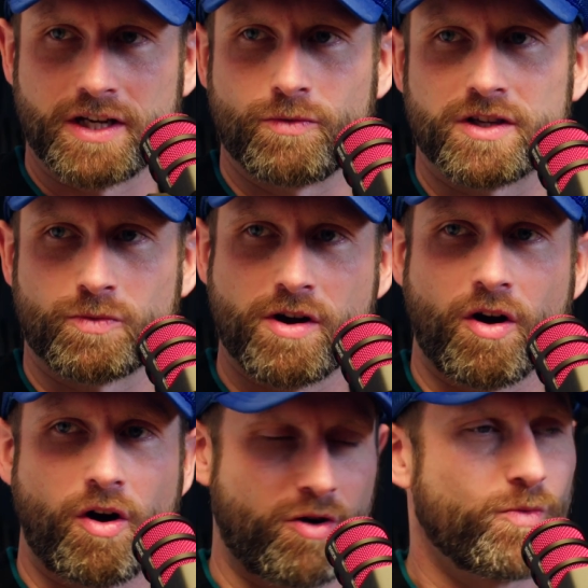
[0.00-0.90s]
to us. We
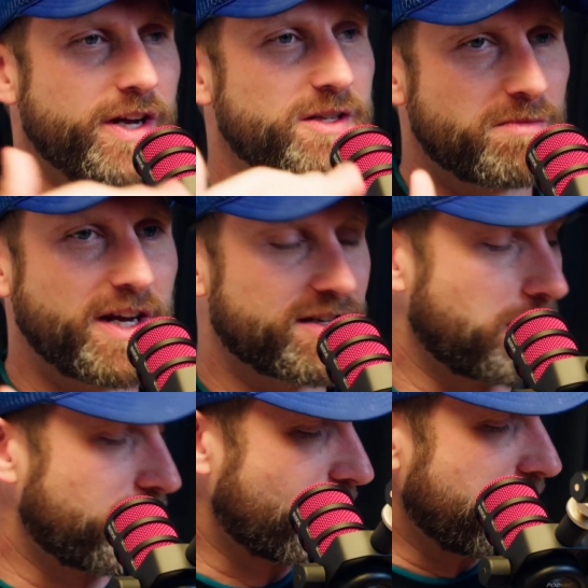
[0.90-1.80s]
are always being
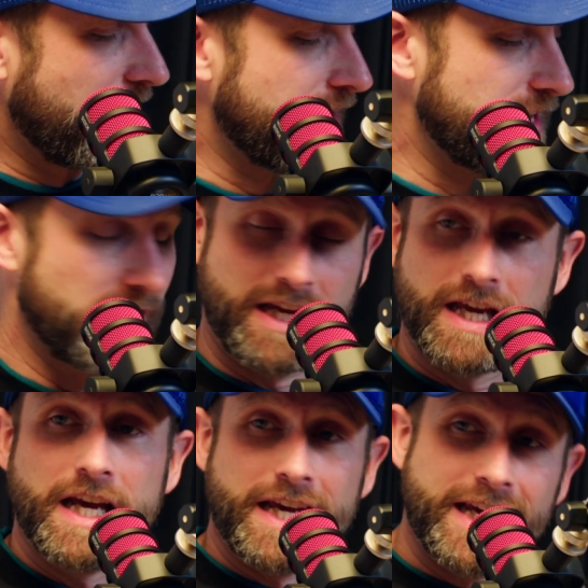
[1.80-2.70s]
shaped form. And
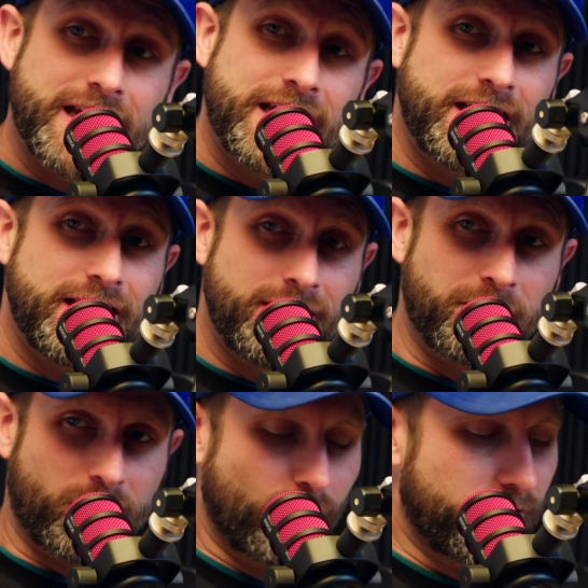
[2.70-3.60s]
if
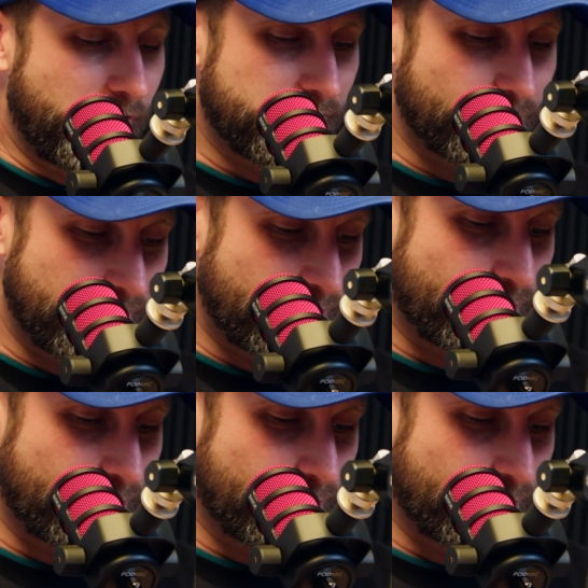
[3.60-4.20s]
you're cool with it, I just wanted to